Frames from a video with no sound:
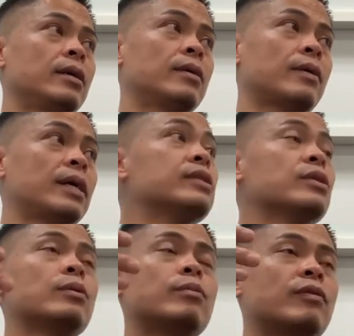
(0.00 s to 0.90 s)
right?
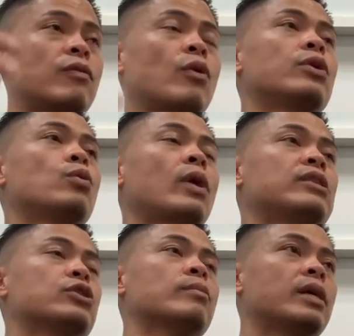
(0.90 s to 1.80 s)
So before you
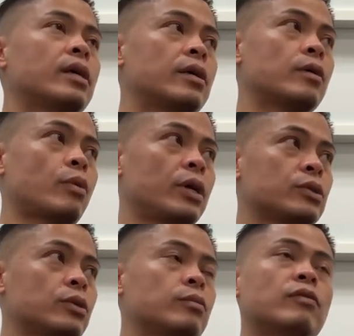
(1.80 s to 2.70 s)
waste your money on an
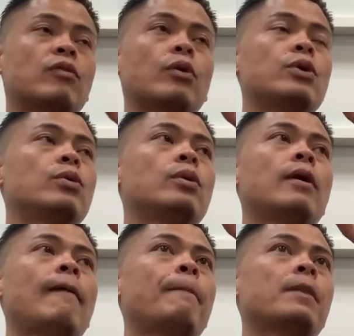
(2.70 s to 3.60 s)
appraisal, before you
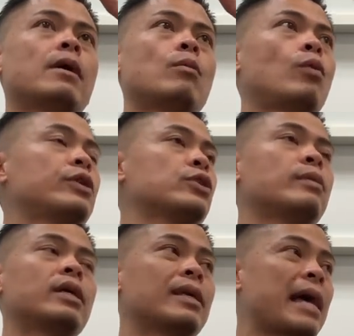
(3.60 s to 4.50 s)
um, waste your
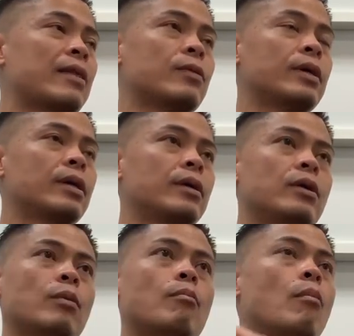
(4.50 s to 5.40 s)
money in gathering, you
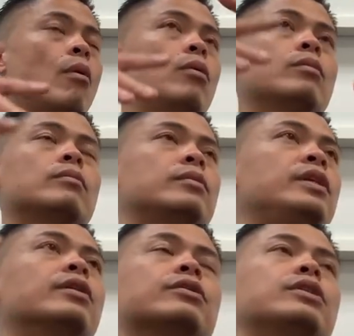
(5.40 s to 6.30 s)
know,
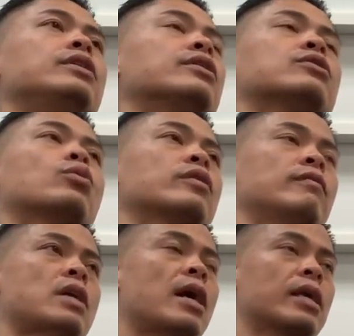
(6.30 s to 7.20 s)
years and years worth of
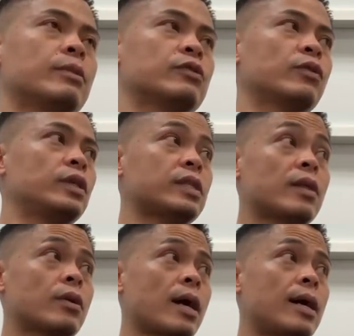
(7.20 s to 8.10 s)
documents for these
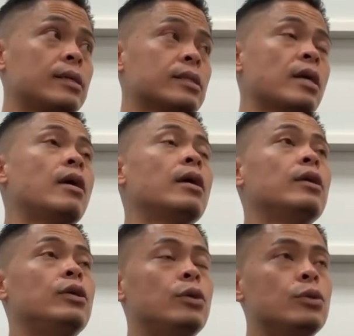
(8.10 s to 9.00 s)
other guys,
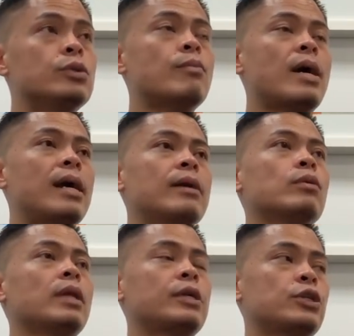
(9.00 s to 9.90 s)
use my
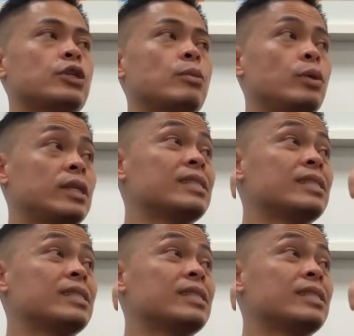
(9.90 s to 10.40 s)
relationship with the